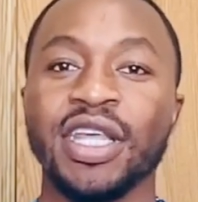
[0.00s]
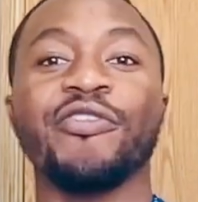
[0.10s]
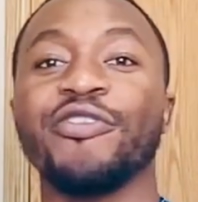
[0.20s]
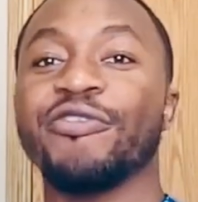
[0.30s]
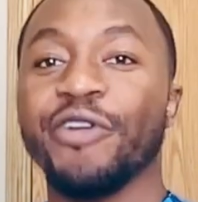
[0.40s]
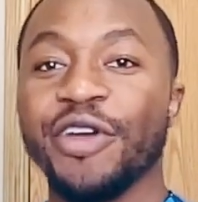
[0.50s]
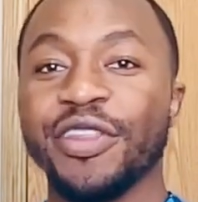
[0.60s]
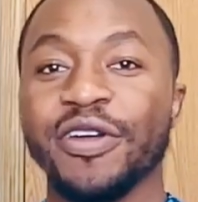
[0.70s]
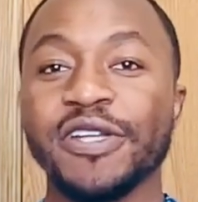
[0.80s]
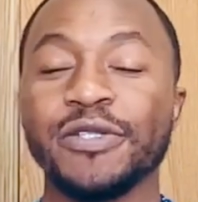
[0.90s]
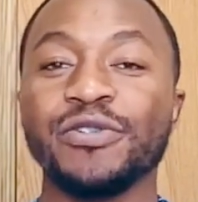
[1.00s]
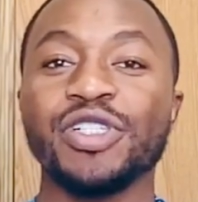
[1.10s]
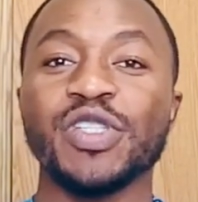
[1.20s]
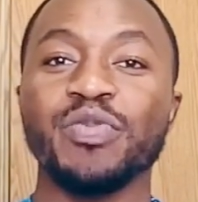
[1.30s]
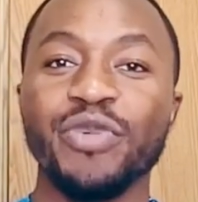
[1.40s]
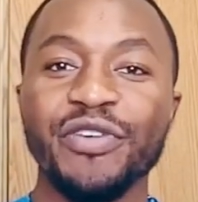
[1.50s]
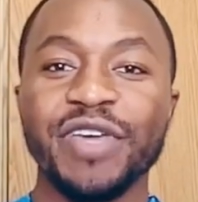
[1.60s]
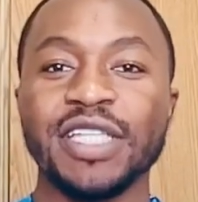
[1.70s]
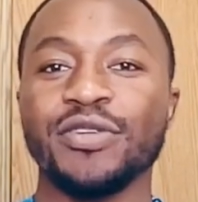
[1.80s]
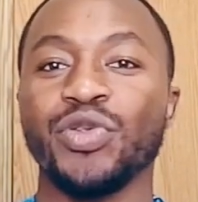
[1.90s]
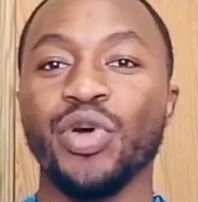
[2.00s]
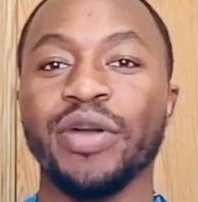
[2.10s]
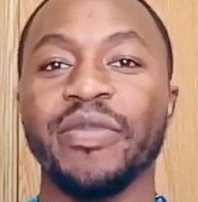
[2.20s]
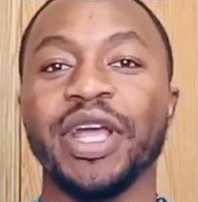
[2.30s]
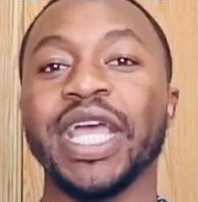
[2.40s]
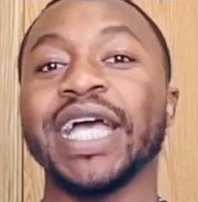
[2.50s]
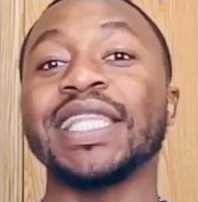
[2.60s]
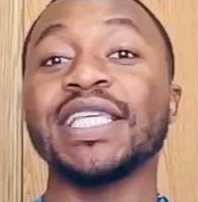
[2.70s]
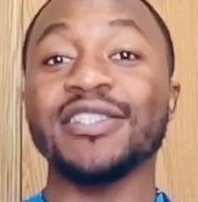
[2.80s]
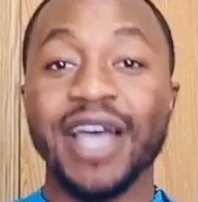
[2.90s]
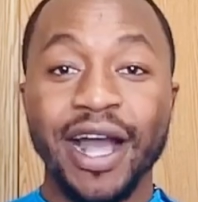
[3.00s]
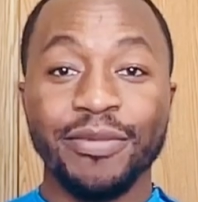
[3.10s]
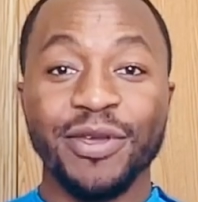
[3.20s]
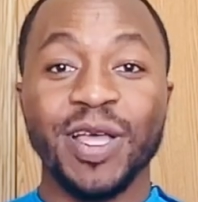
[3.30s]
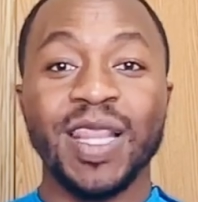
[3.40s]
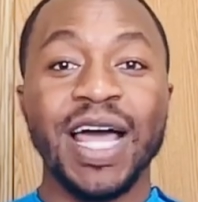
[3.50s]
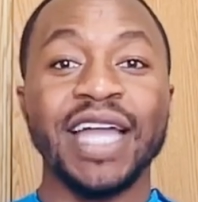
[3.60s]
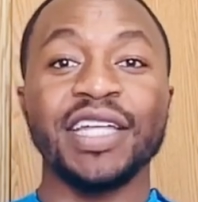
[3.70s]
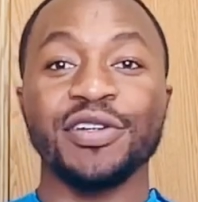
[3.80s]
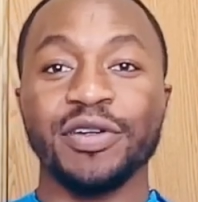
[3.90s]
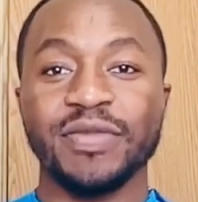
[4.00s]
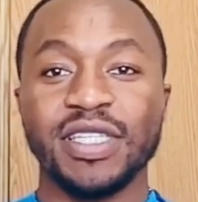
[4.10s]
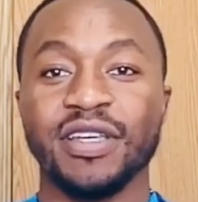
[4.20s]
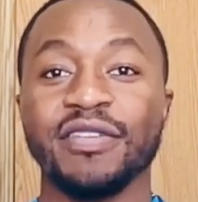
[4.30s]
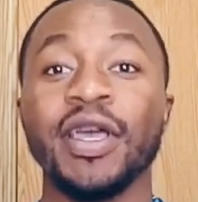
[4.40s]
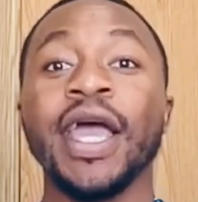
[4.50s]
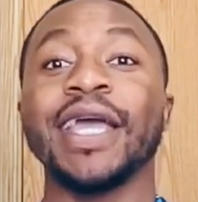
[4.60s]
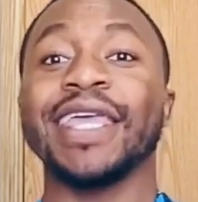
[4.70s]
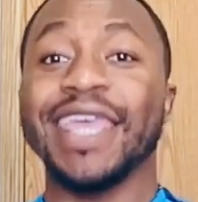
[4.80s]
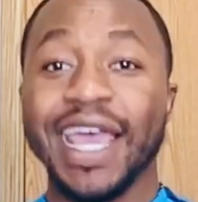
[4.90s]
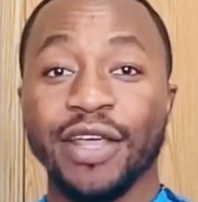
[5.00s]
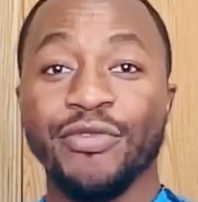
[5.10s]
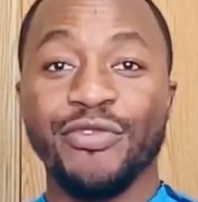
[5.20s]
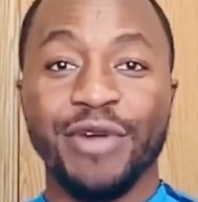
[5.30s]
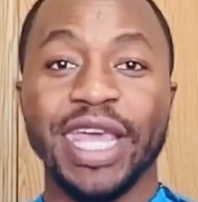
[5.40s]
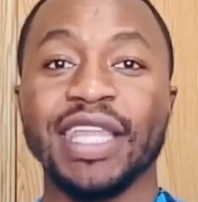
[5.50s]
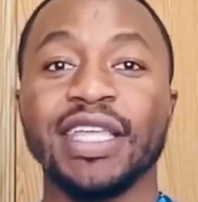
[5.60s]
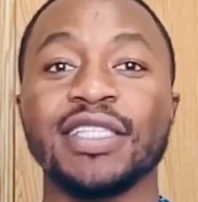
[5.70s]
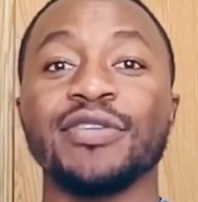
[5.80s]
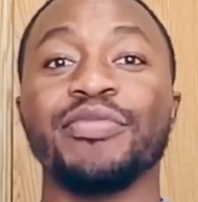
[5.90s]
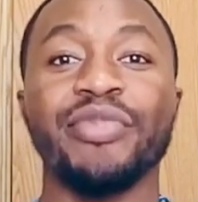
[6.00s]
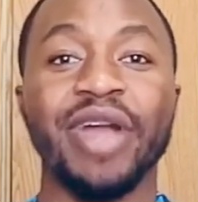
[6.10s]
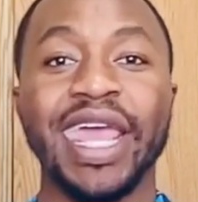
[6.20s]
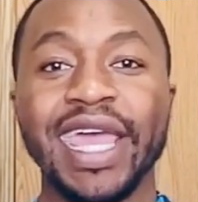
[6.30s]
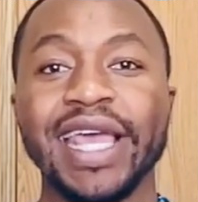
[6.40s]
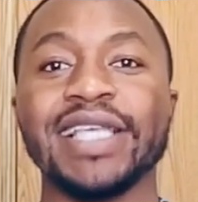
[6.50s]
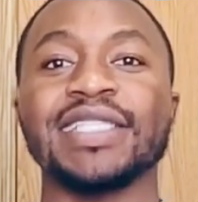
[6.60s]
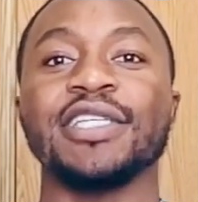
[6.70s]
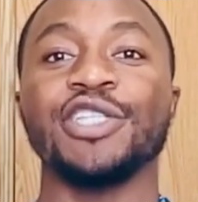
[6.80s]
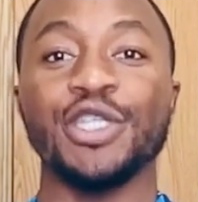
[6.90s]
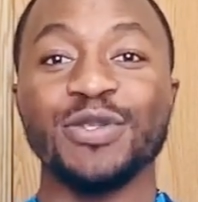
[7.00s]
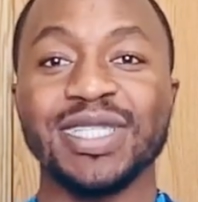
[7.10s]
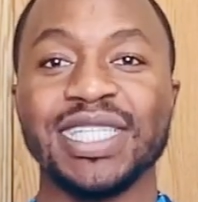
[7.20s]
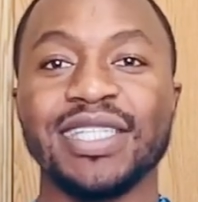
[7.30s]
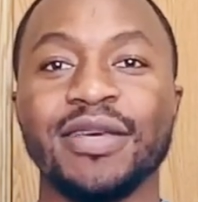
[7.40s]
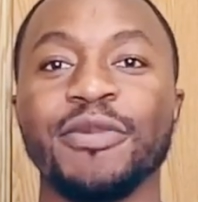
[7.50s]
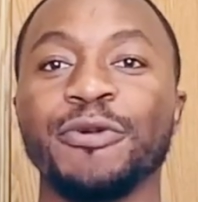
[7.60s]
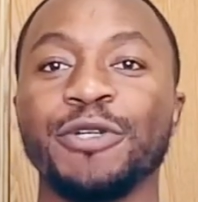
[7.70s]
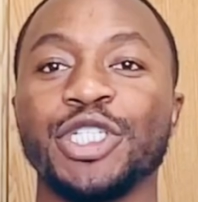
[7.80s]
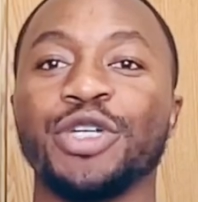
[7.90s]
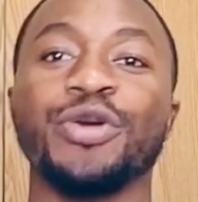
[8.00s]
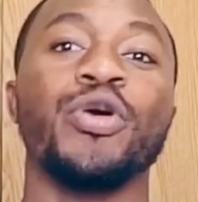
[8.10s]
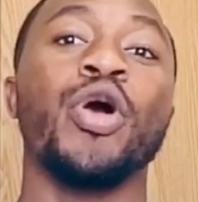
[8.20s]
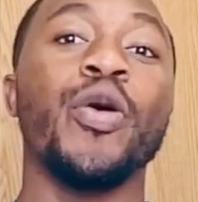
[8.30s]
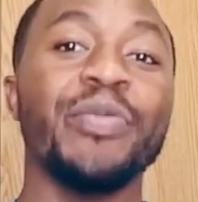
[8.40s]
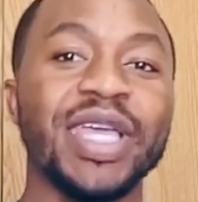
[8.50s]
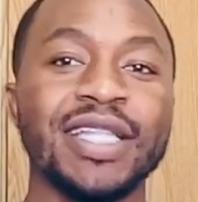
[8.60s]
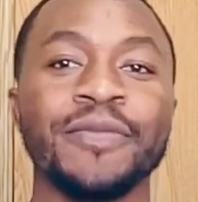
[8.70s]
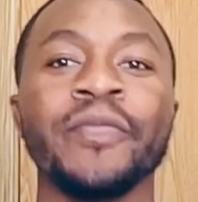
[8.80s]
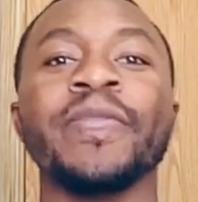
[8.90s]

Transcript: For foreigners who just move into North America, this will help you a lot in terms of getting ready to brace the new system in which you're hoping